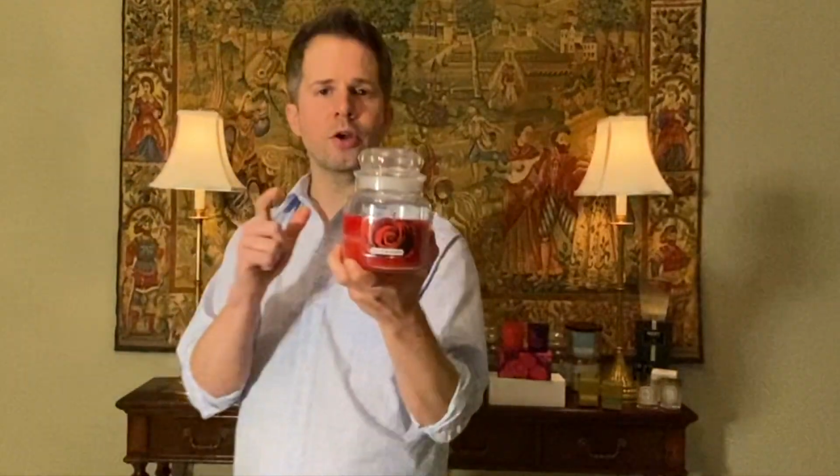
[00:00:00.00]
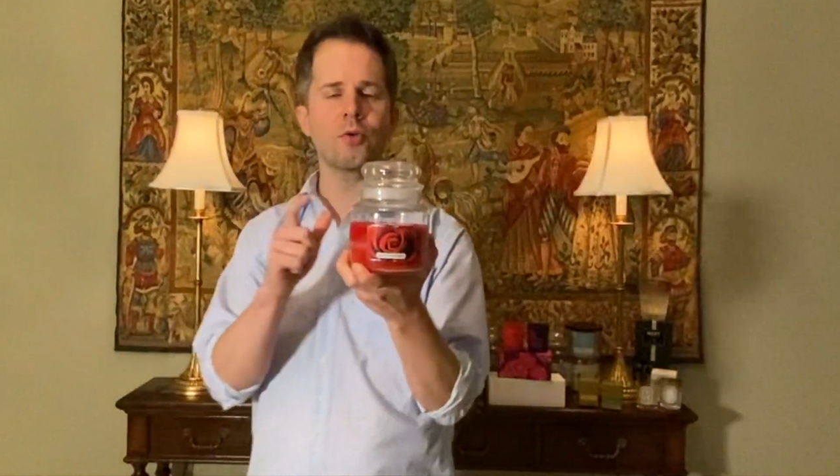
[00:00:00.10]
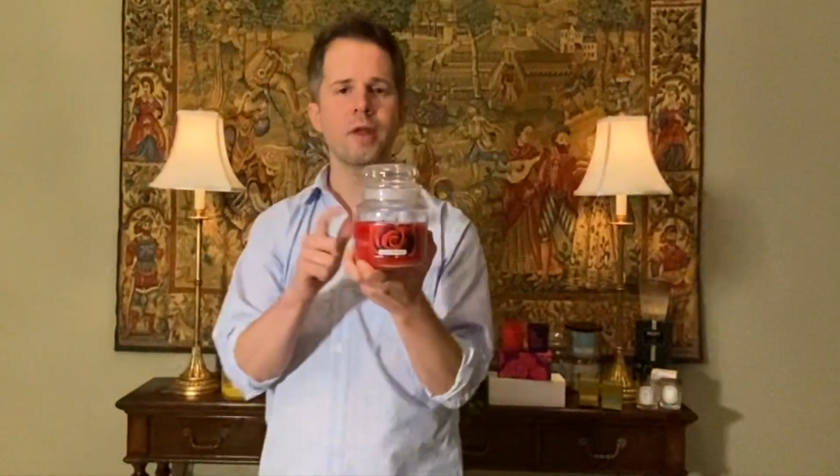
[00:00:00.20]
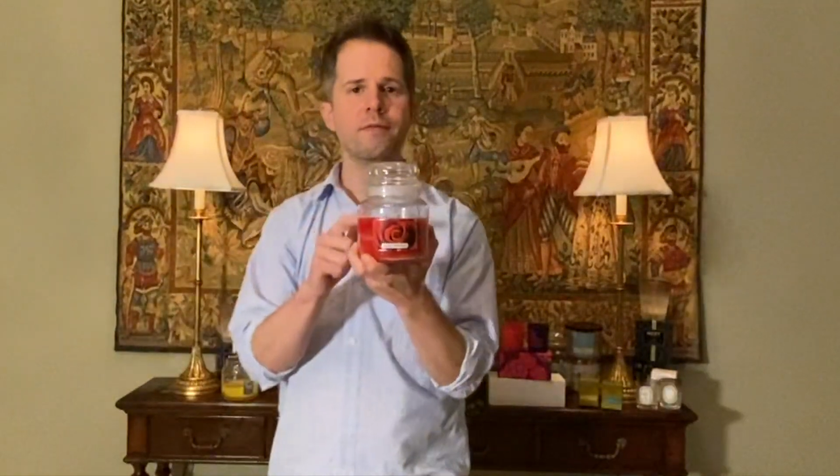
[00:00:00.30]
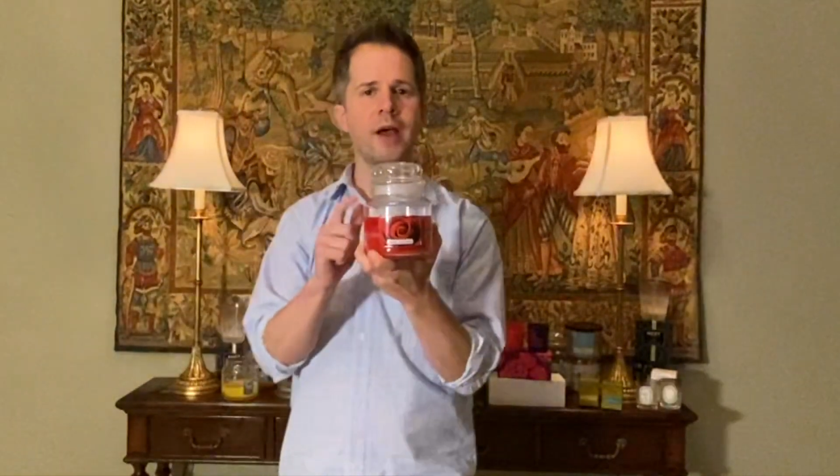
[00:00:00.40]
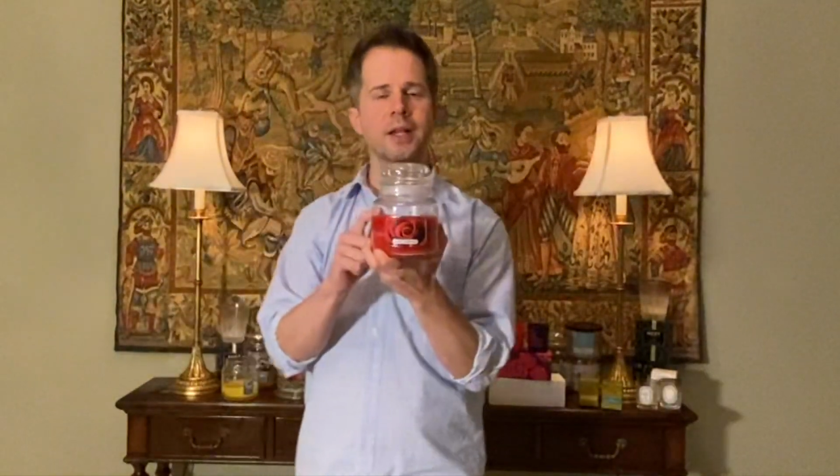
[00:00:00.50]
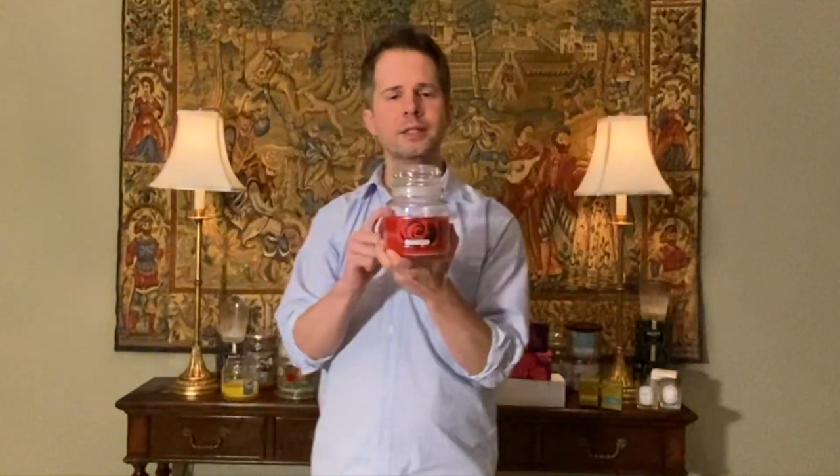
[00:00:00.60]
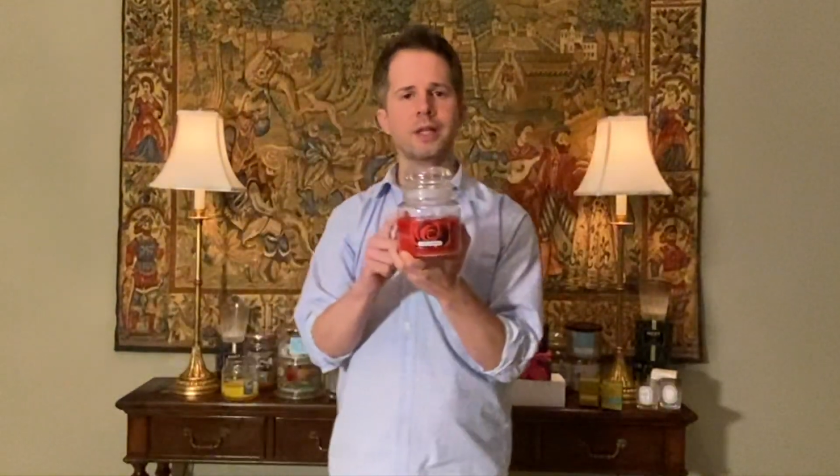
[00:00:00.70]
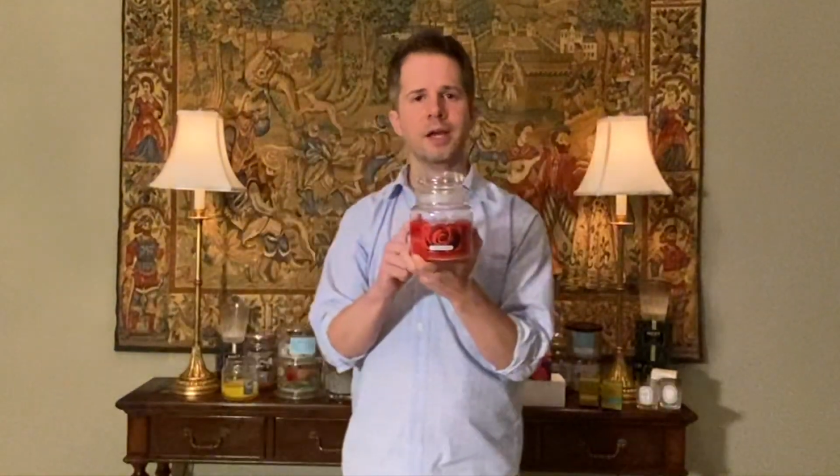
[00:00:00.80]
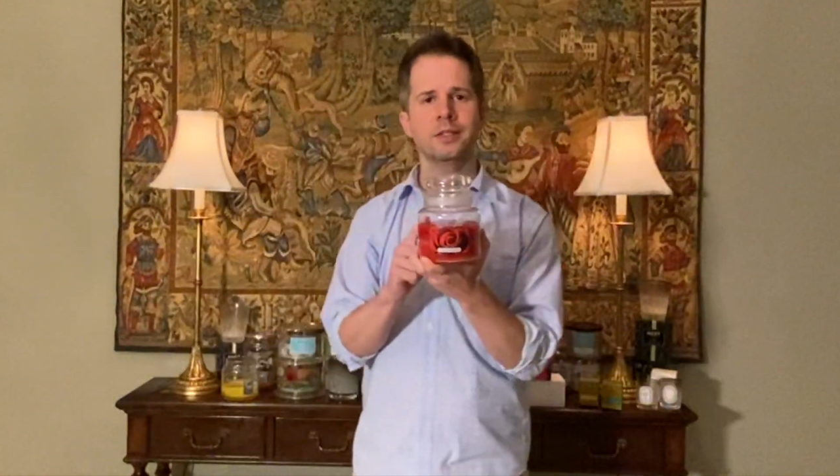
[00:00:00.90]
a great
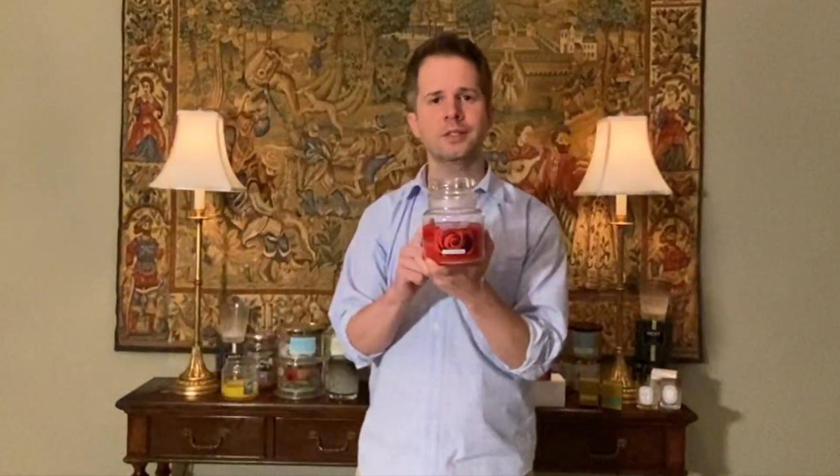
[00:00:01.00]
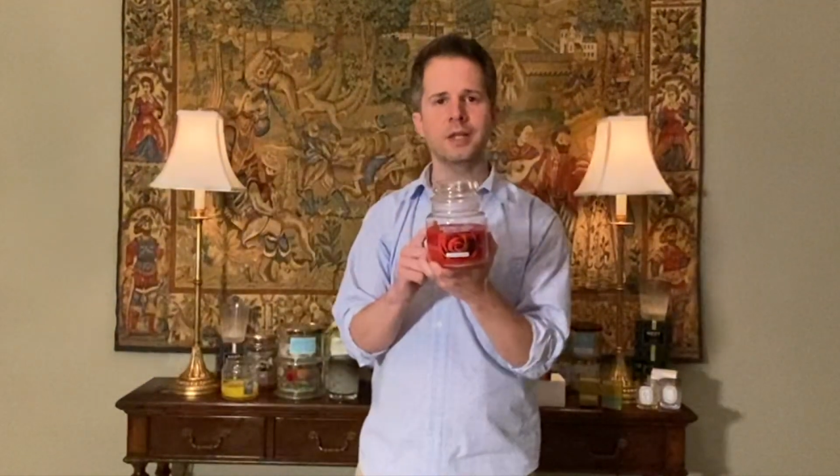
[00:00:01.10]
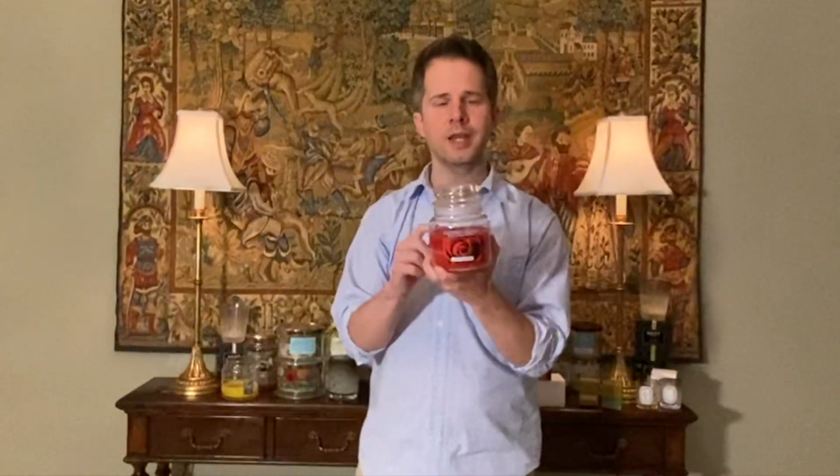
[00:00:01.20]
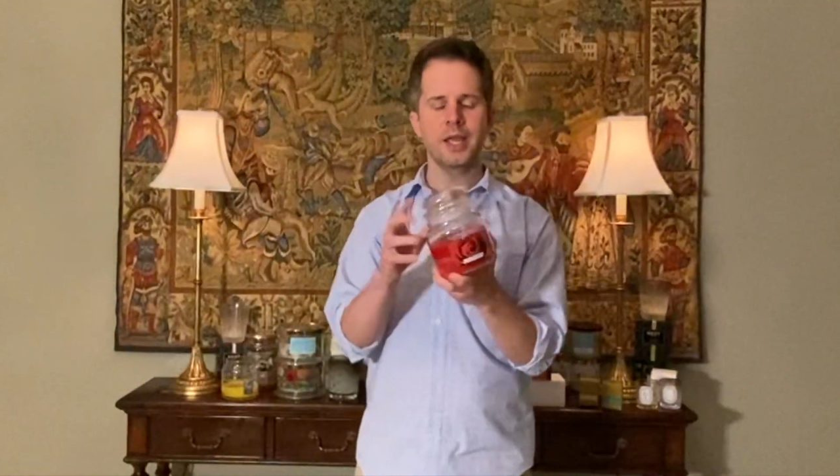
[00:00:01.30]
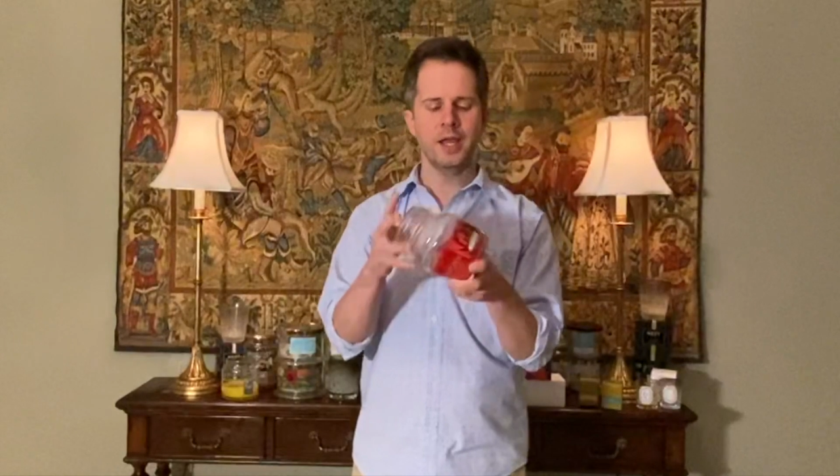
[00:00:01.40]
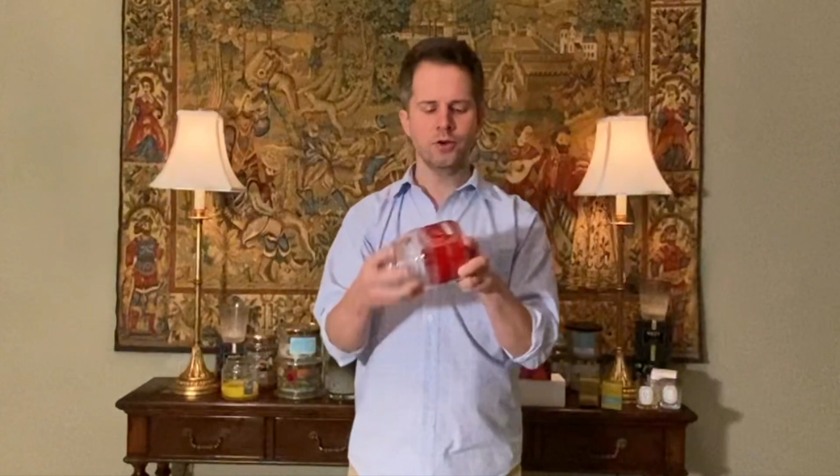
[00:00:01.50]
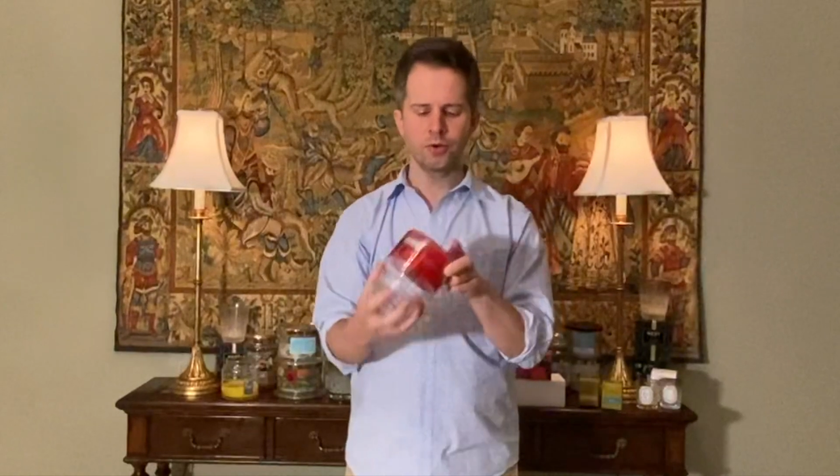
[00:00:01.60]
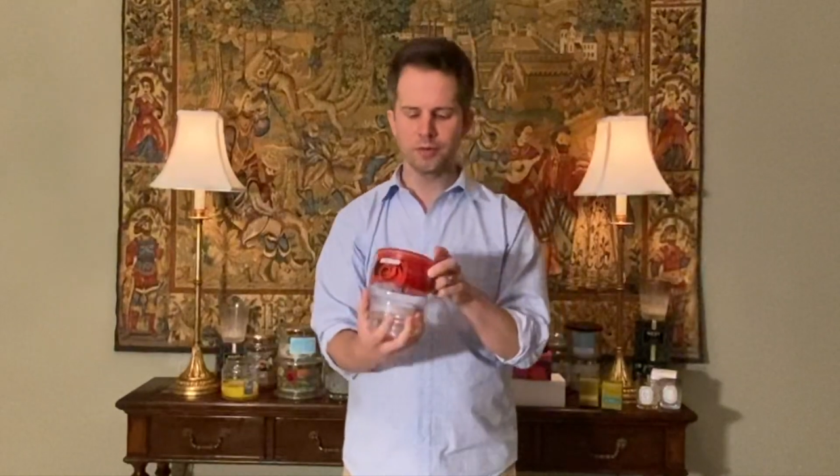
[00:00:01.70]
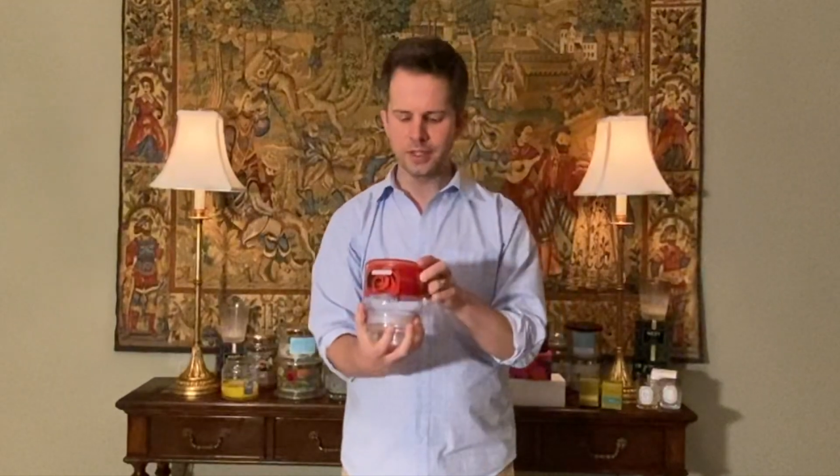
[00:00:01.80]
Valentine's Day candle.